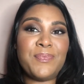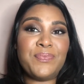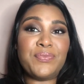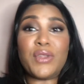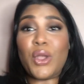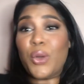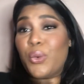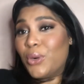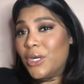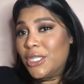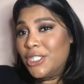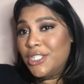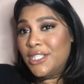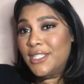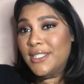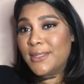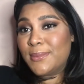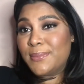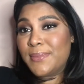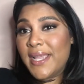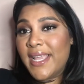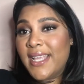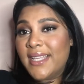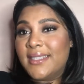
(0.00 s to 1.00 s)
watch the
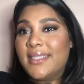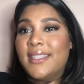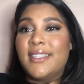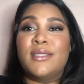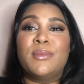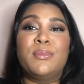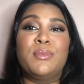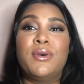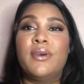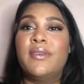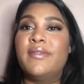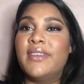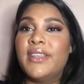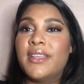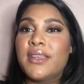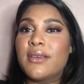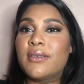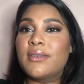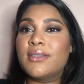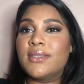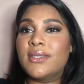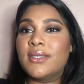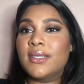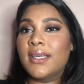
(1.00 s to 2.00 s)
space. There's more
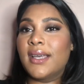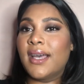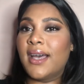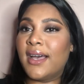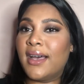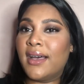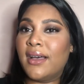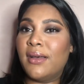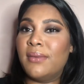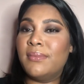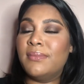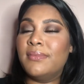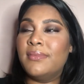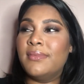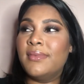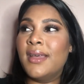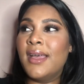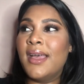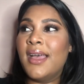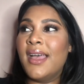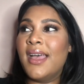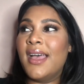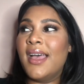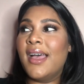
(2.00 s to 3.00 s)
videos to come.
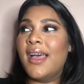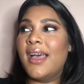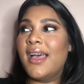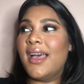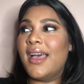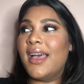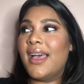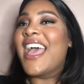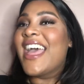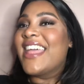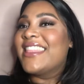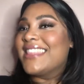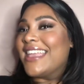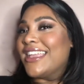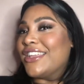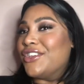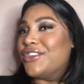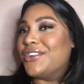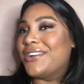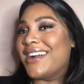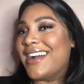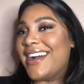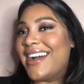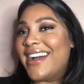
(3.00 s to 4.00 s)
Thank
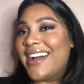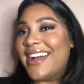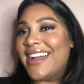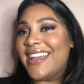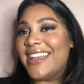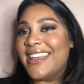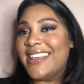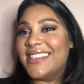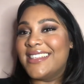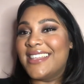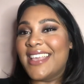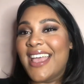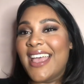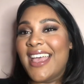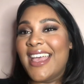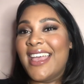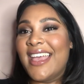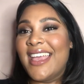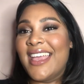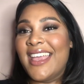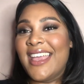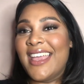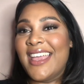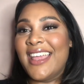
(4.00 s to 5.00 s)
you guys,
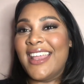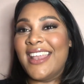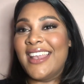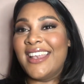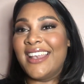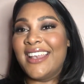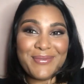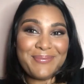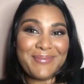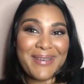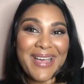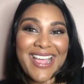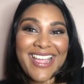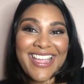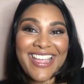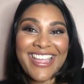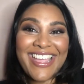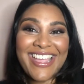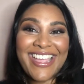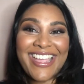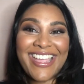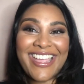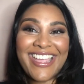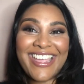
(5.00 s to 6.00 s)
and
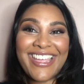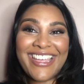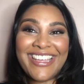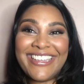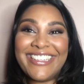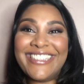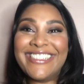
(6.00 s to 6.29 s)
bye.